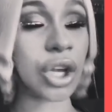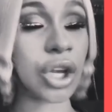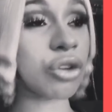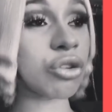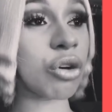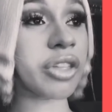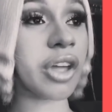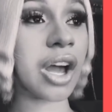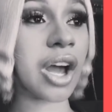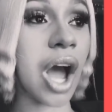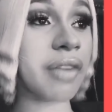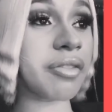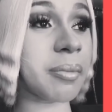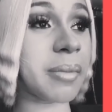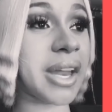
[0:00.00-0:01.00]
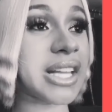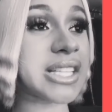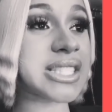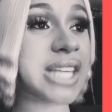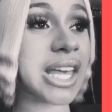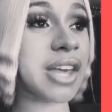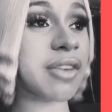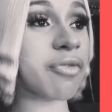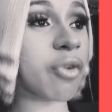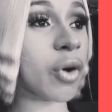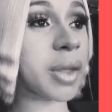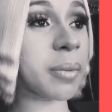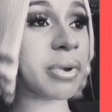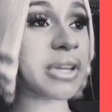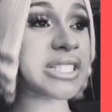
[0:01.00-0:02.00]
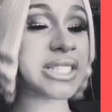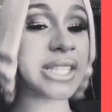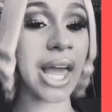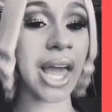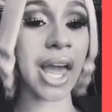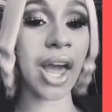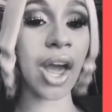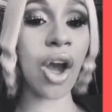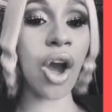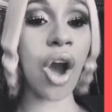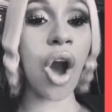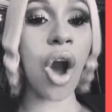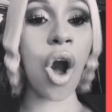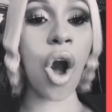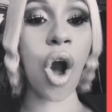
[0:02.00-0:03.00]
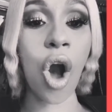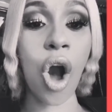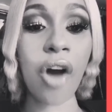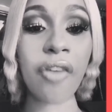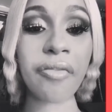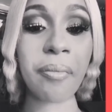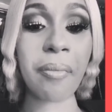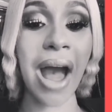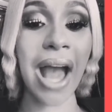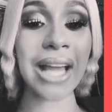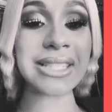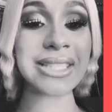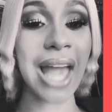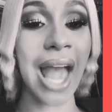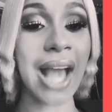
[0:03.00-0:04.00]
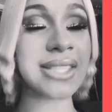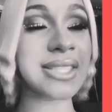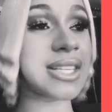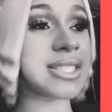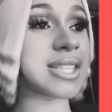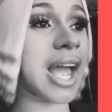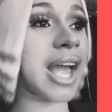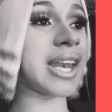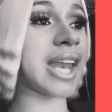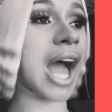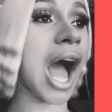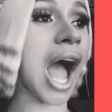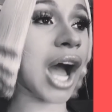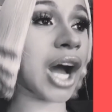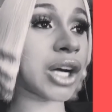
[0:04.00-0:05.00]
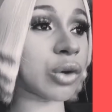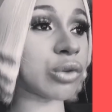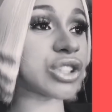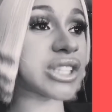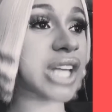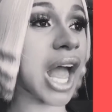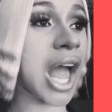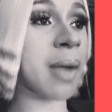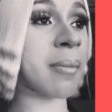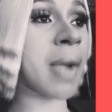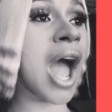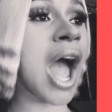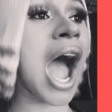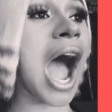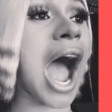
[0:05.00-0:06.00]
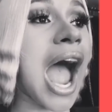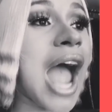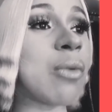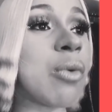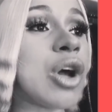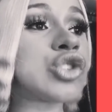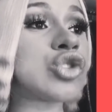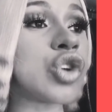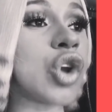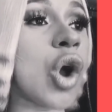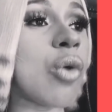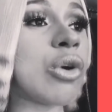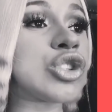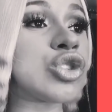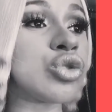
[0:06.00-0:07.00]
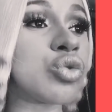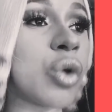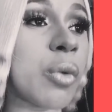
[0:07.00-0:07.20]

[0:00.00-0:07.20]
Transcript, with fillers: right, so you know the government is taking 40% of my taxes, and Uncle Sam, I want to know what you're